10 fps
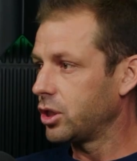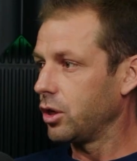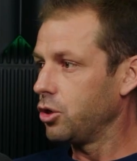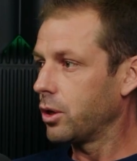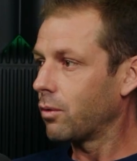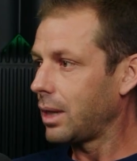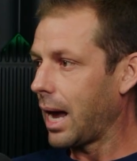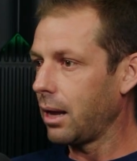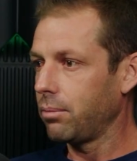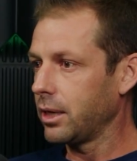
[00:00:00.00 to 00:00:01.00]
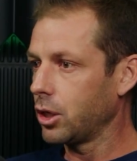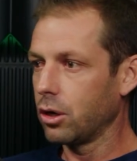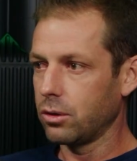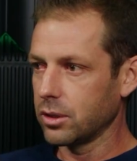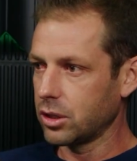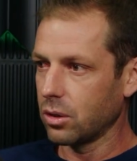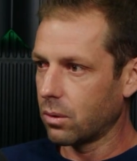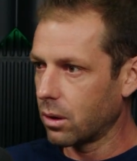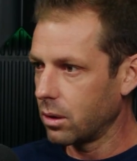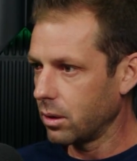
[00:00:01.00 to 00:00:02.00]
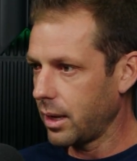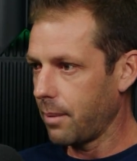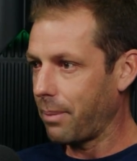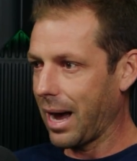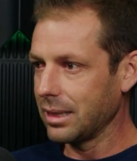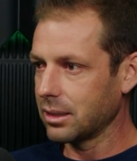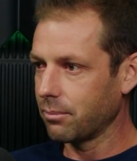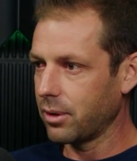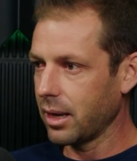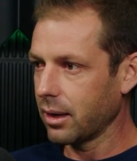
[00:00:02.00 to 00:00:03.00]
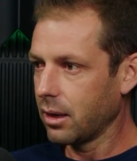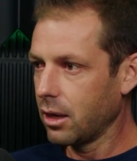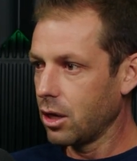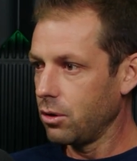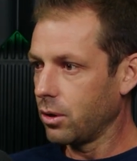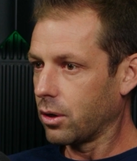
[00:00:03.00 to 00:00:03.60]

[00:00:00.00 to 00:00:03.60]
You can reliably go to a store, buy something. You can